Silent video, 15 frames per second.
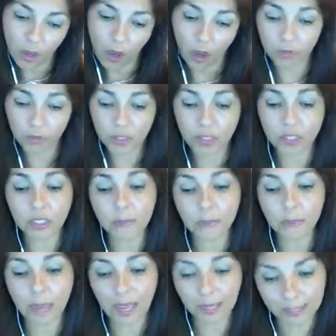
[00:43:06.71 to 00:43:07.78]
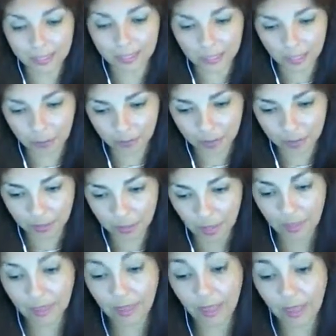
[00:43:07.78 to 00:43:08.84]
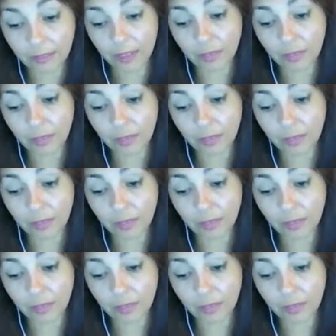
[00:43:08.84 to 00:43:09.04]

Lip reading: of certain maxims that